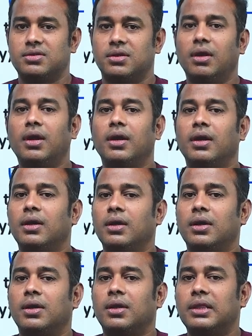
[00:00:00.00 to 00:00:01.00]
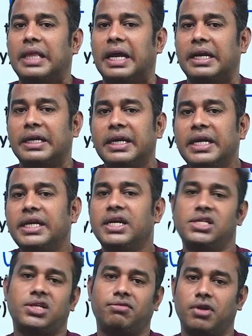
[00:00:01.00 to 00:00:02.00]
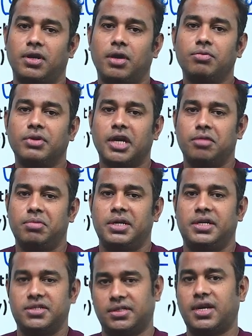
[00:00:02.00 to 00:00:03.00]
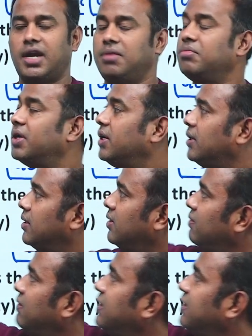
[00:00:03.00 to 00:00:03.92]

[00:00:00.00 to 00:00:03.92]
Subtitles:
the details of the noun can be described with